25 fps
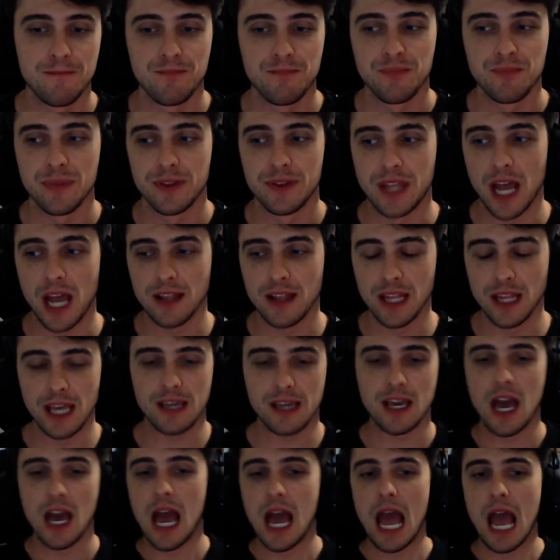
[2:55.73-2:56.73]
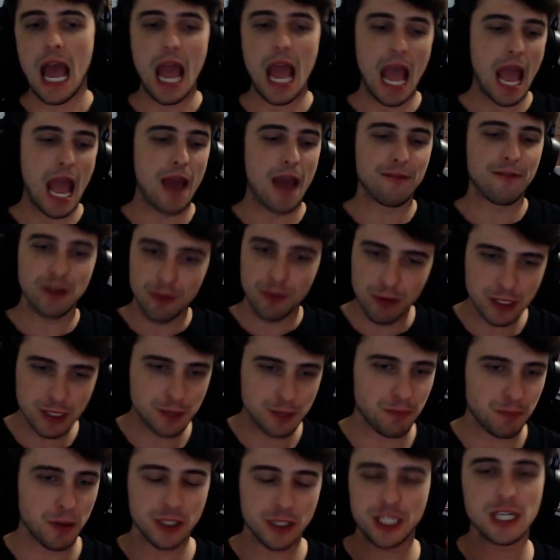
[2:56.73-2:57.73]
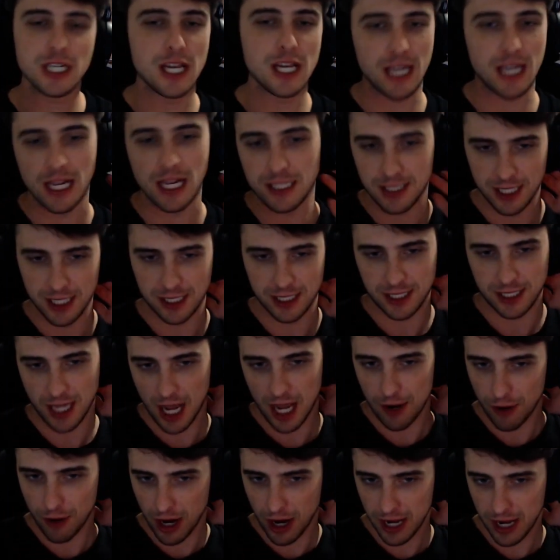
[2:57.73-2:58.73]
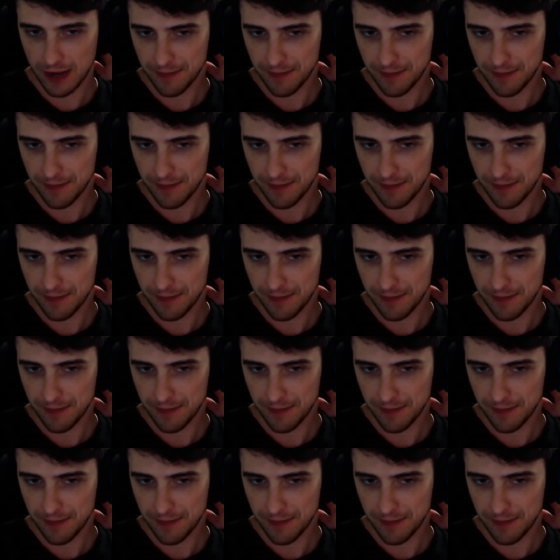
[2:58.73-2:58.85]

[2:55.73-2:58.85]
that like everyone's pushing against this guy, right?